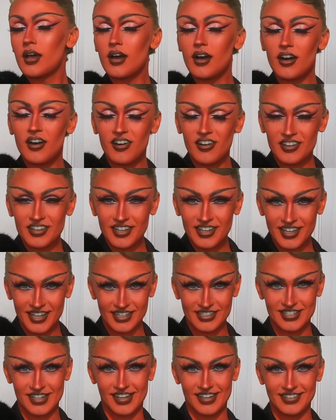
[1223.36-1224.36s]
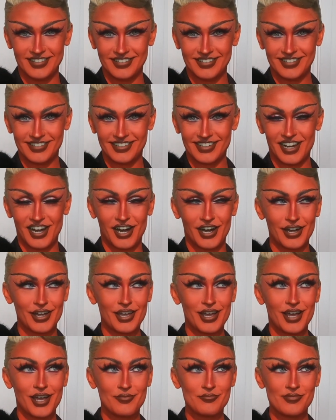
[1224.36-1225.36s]
Are you kidding? I
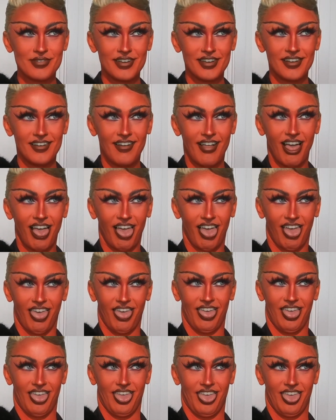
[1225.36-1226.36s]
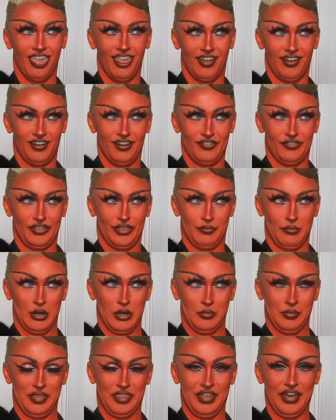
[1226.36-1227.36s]
am over the
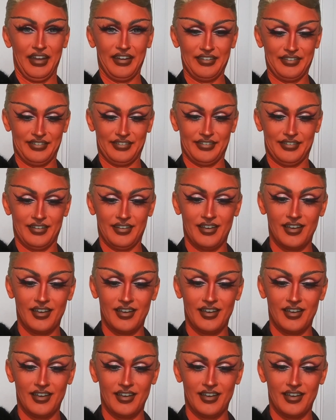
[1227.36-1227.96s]
moon with this.